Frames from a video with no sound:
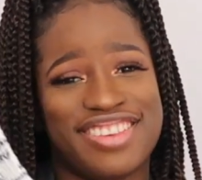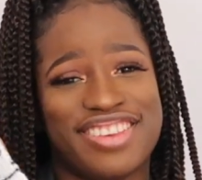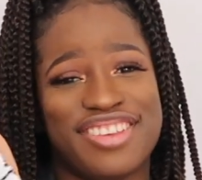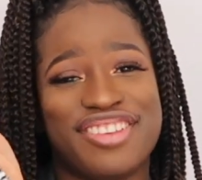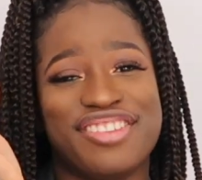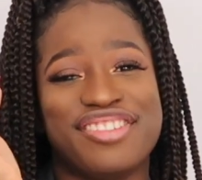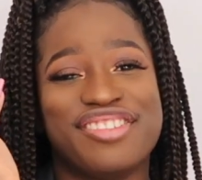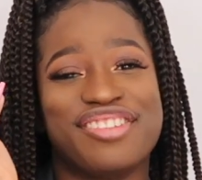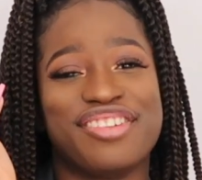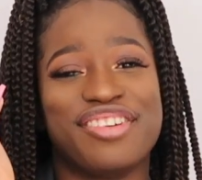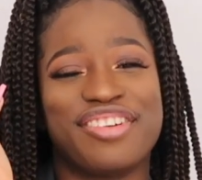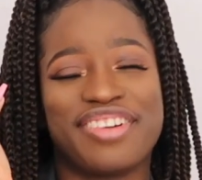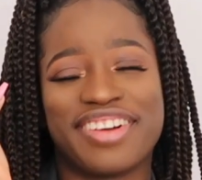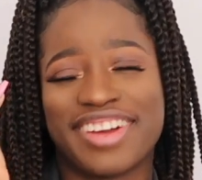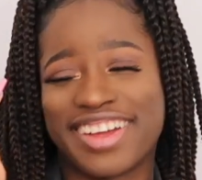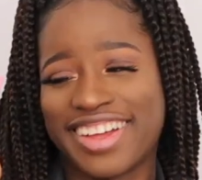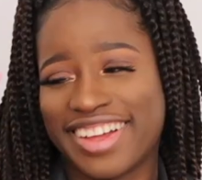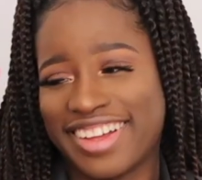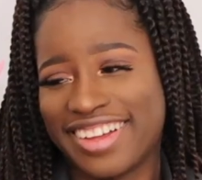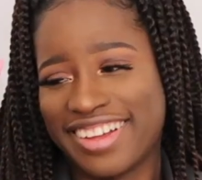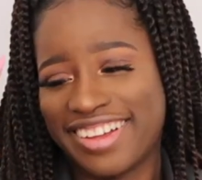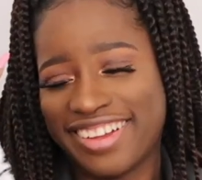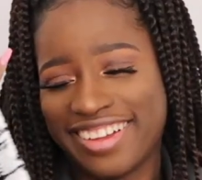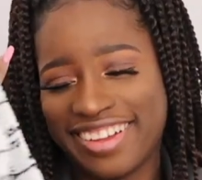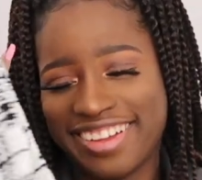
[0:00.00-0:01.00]
it's a joke.
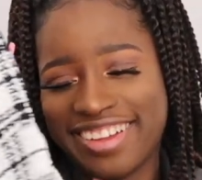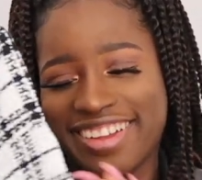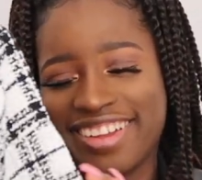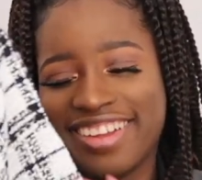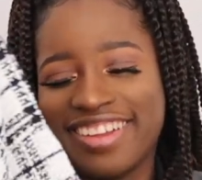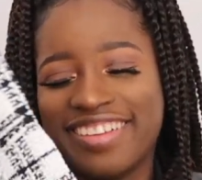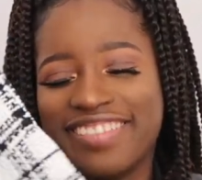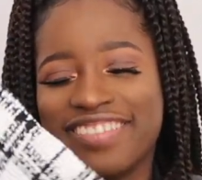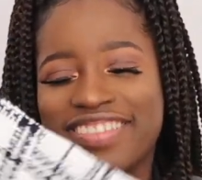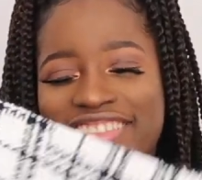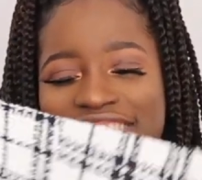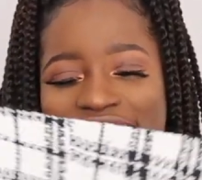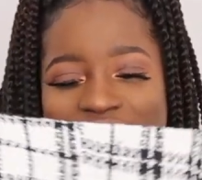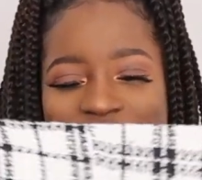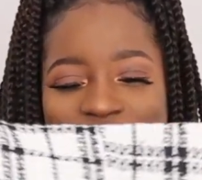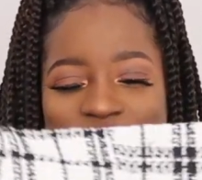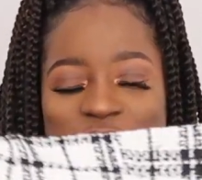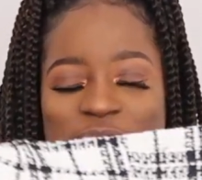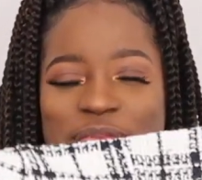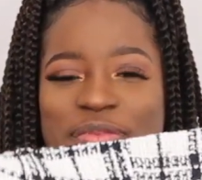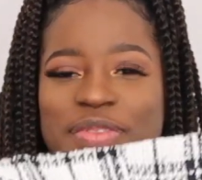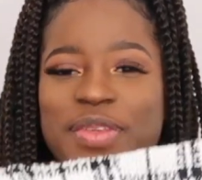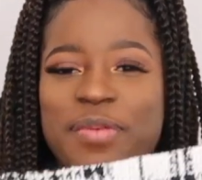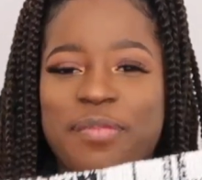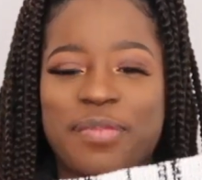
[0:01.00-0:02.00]

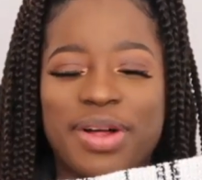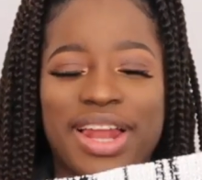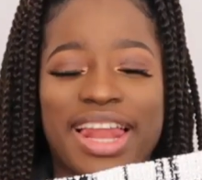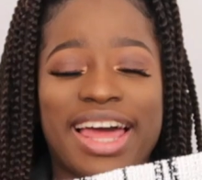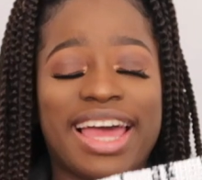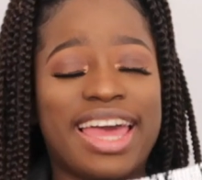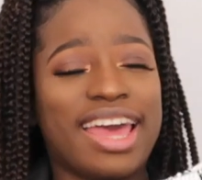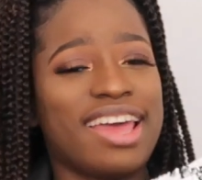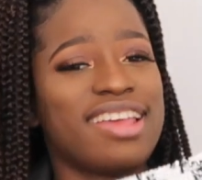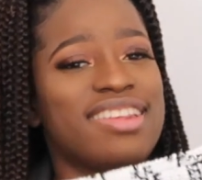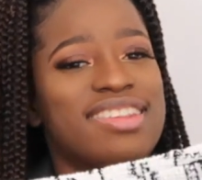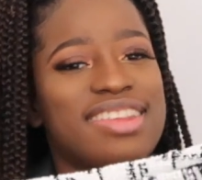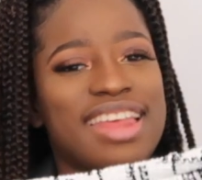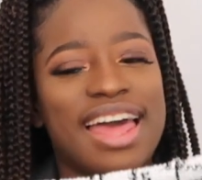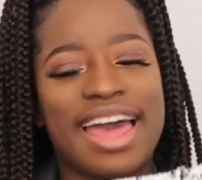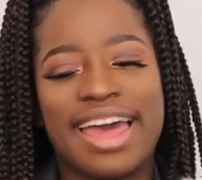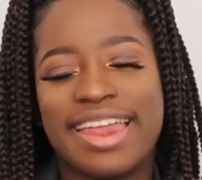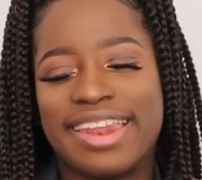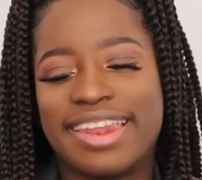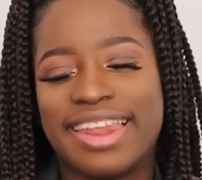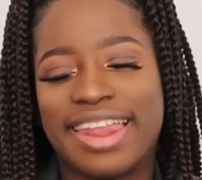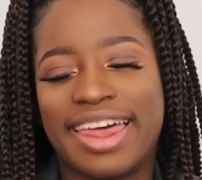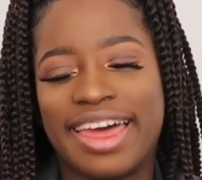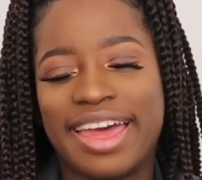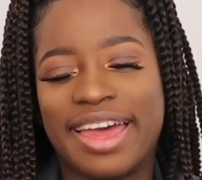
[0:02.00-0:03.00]
but like I
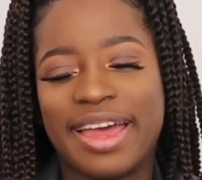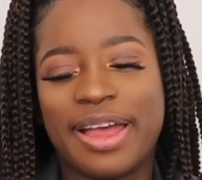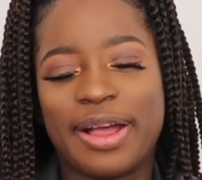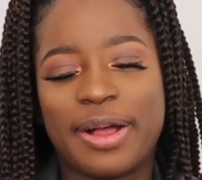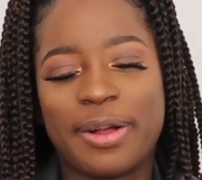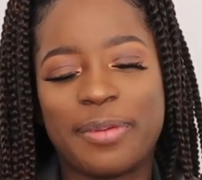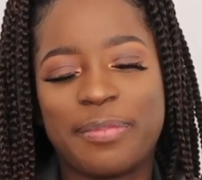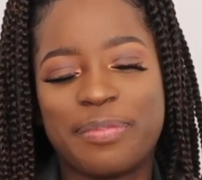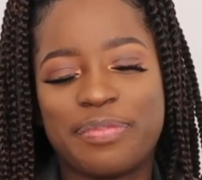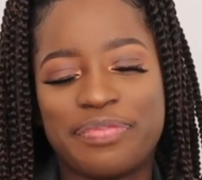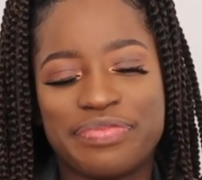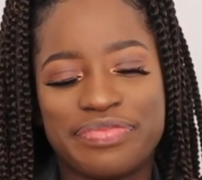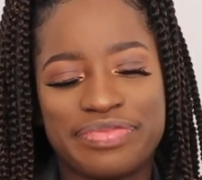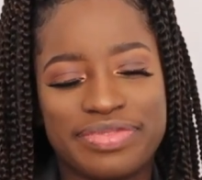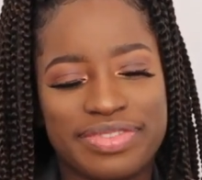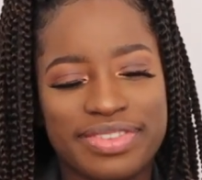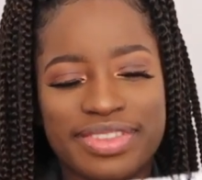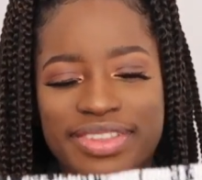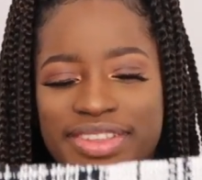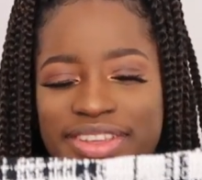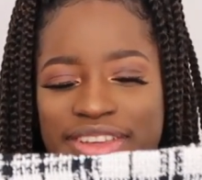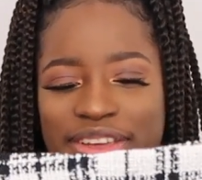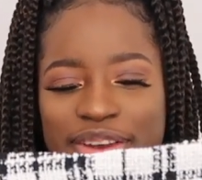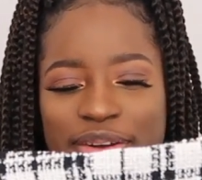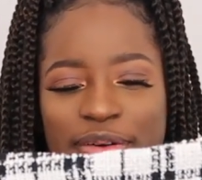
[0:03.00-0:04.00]
said, like,
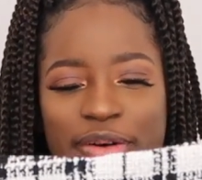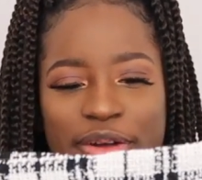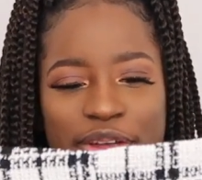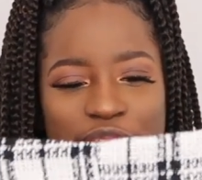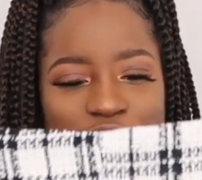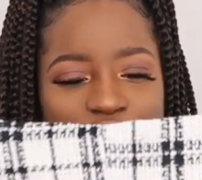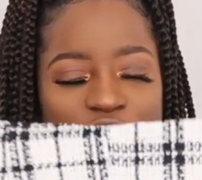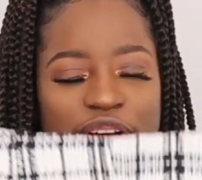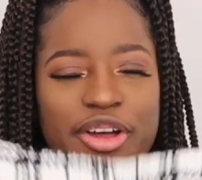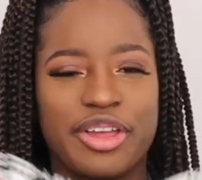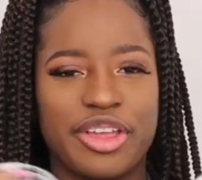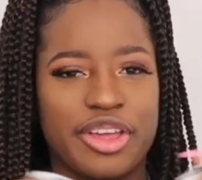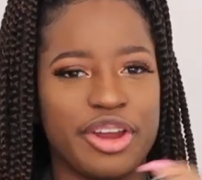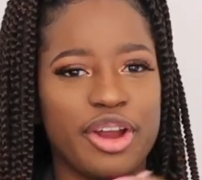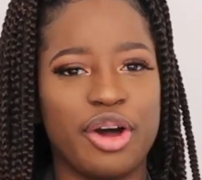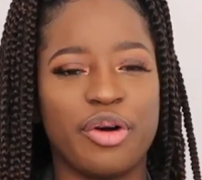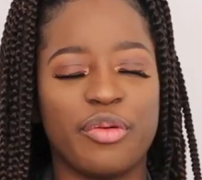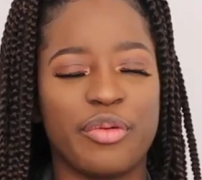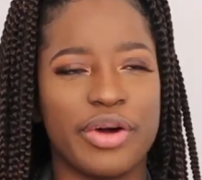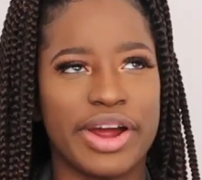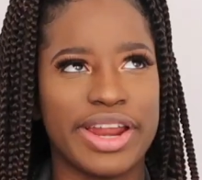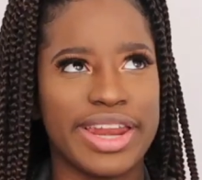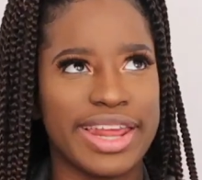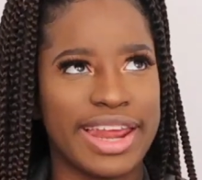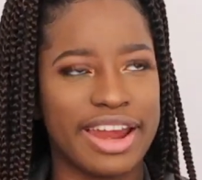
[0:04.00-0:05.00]
you know, you're not, you're
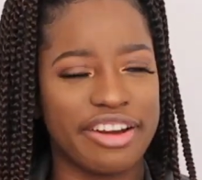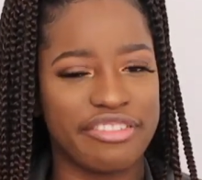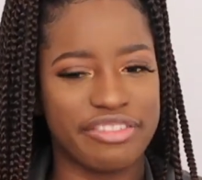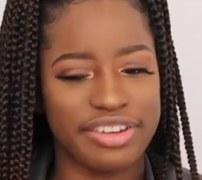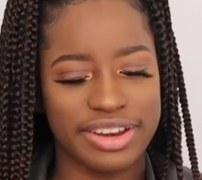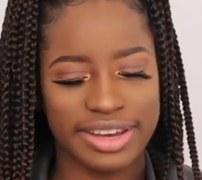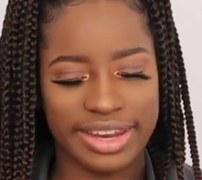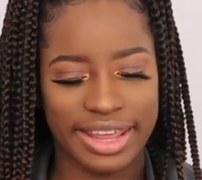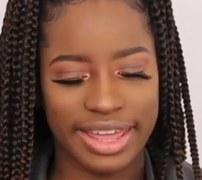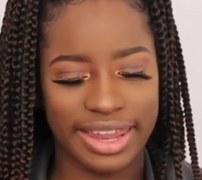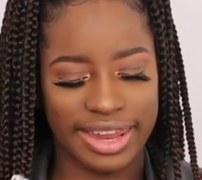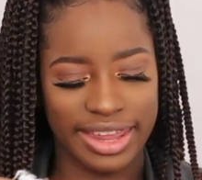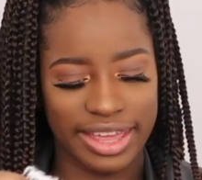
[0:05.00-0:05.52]
not wearing it every day.